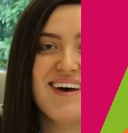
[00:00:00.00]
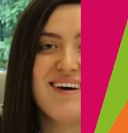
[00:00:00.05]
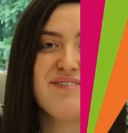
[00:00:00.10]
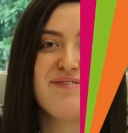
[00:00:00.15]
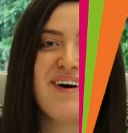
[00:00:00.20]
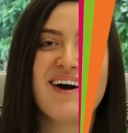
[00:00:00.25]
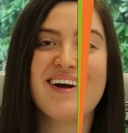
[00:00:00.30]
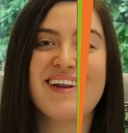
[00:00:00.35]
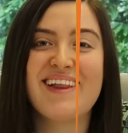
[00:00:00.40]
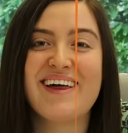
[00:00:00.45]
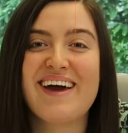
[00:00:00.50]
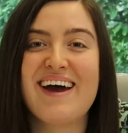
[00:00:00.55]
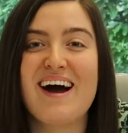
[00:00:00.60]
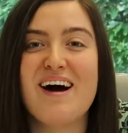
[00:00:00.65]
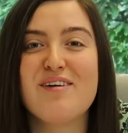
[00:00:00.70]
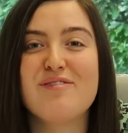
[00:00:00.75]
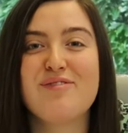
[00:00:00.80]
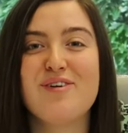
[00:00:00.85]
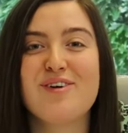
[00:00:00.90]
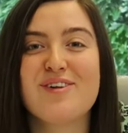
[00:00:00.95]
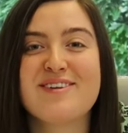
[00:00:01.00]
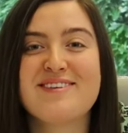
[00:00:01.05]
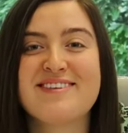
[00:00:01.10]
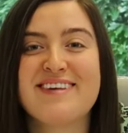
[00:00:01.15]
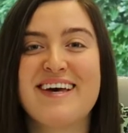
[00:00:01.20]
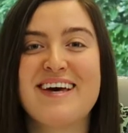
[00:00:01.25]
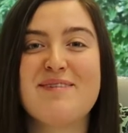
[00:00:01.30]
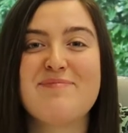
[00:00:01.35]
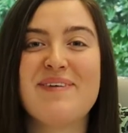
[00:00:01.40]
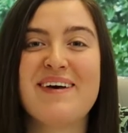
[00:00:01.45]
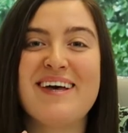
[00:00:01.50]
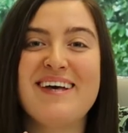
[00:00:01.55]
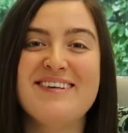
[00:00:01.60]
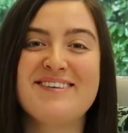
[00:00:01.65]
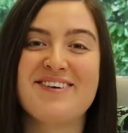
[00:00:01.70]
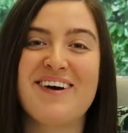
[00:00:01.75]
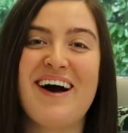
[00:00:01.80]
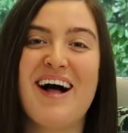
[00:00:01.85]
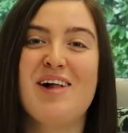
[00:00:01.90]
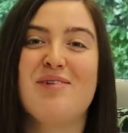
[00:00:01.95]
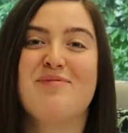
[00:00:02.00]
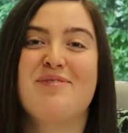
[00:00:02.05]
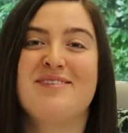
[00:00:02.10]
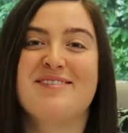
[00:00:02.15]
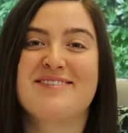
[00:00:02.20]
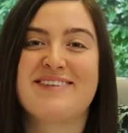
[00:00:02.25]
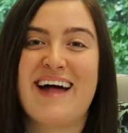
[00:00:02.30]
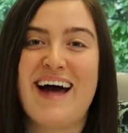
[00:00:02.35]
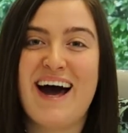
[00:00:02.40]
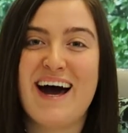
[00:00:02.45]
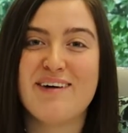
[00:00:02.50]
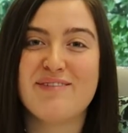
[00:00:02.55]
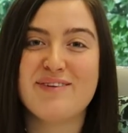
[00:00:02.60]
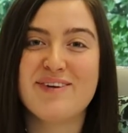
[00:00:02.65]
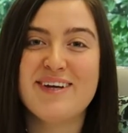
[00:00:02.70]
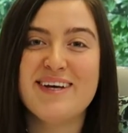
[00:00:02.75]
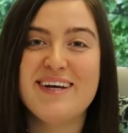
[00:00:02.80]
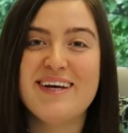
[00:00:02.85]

Finally, our 4th tip is your helpfuls to have.